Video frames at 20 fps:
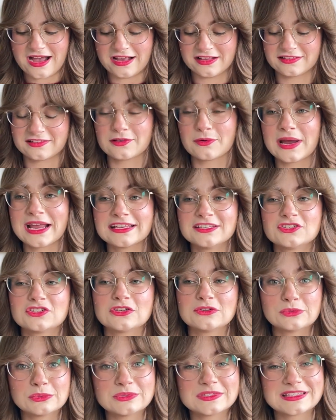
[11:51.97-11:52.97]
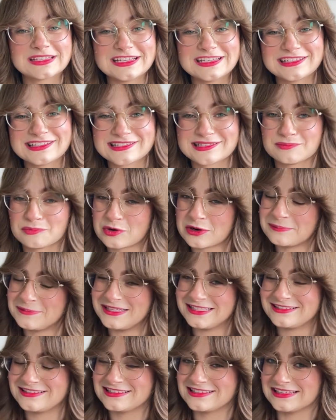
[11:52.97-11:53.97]
So I do see some more
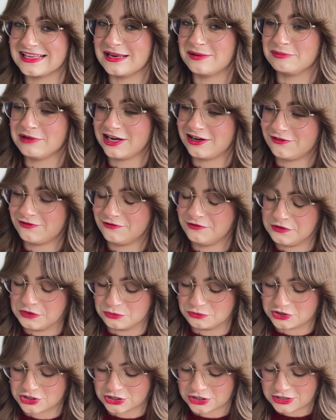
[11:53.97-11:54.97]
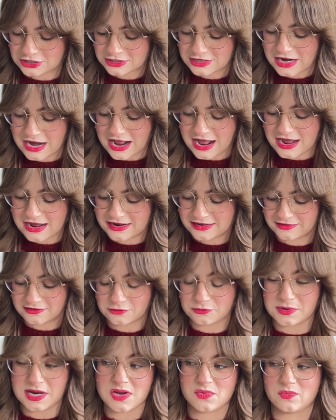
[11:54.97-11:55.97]
mittens in my future. It's a
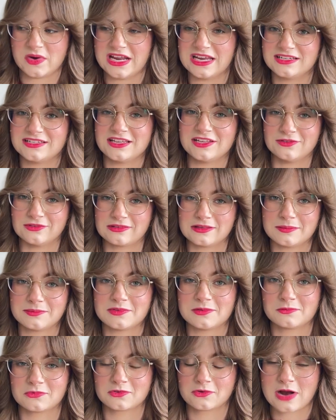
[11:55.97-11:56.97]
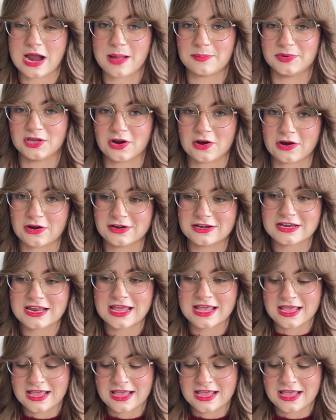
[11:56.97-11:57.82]
great way to use up some scrap yarn.